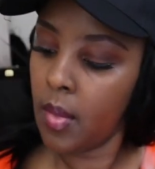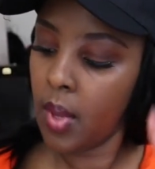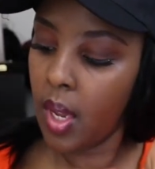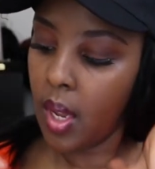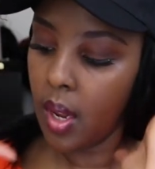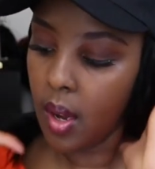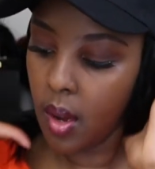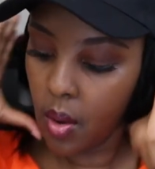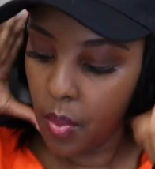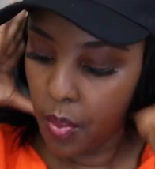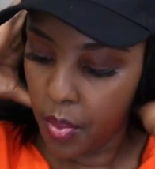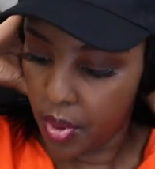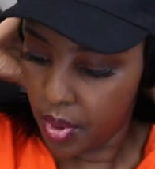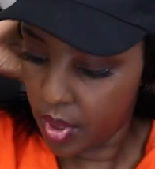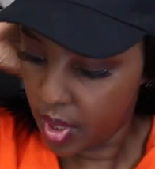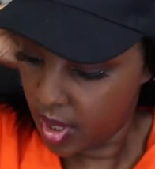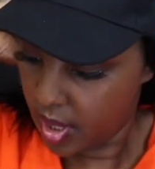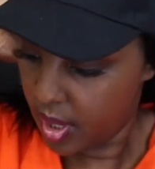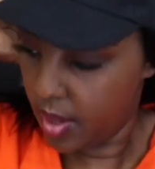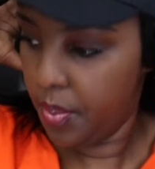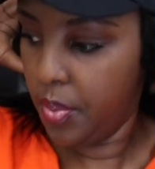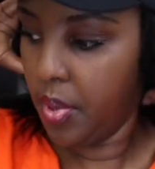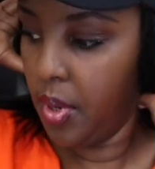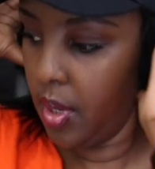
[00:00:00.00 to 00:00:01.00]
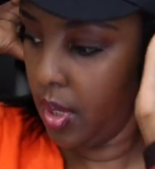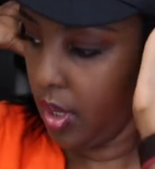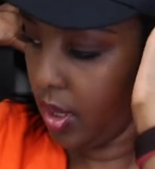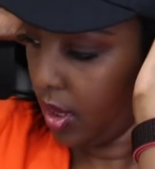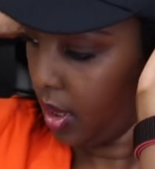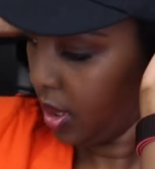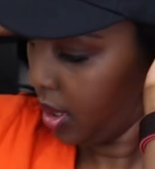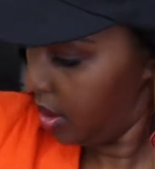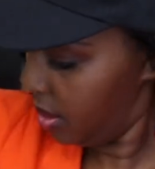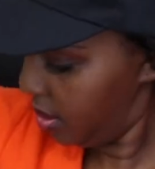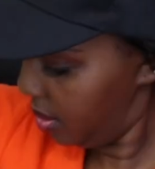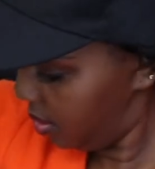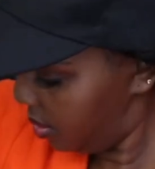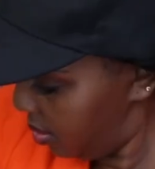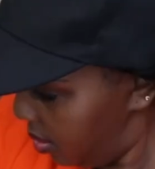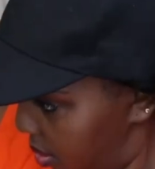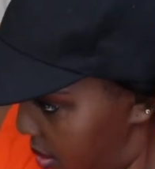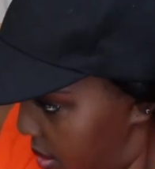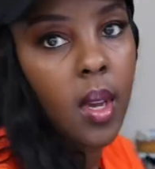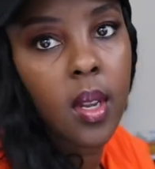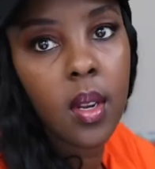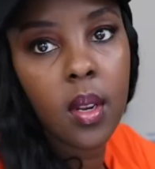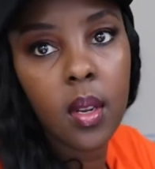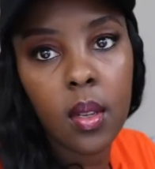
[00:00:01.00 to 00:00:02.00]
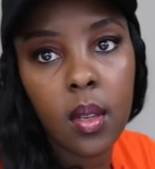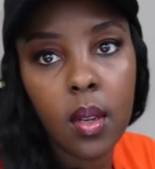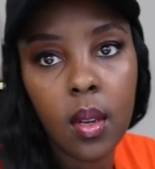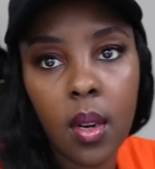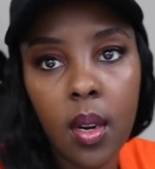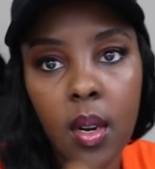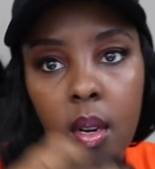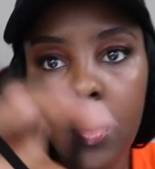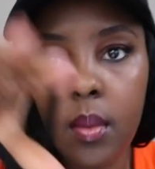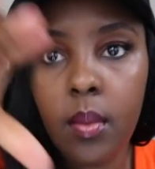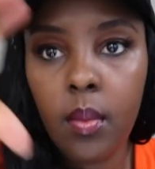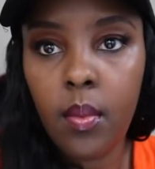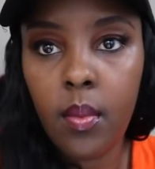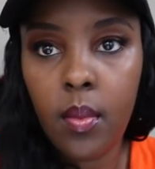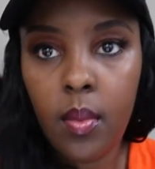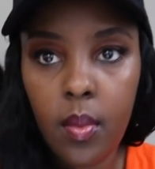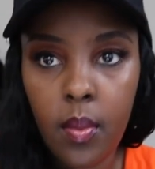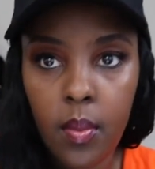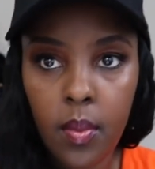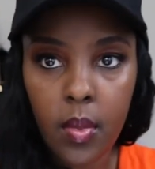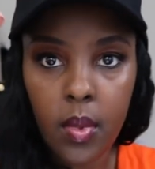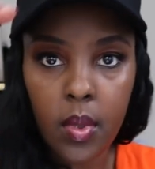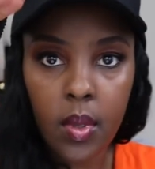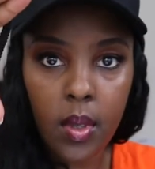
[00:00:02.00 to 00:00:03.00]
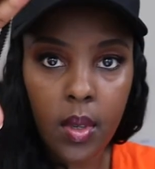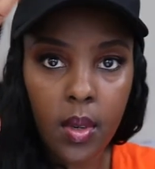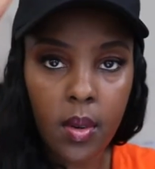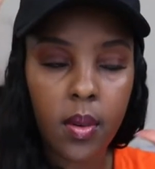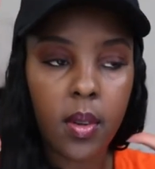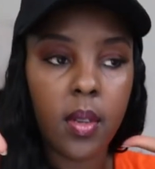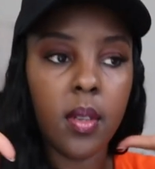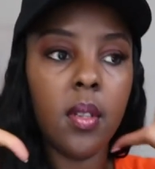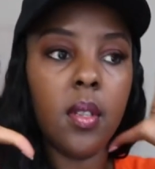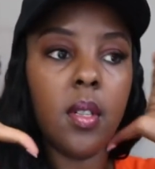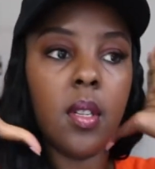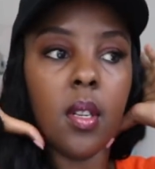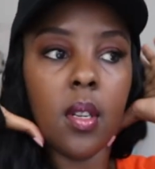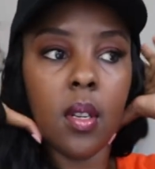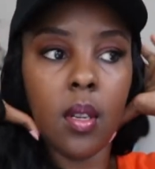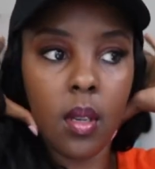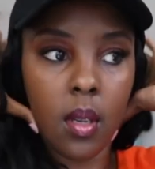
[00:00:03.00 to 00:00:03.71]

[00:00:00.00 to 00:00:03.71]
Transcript: Can you put it in a ponytail? I just got a scrunchie.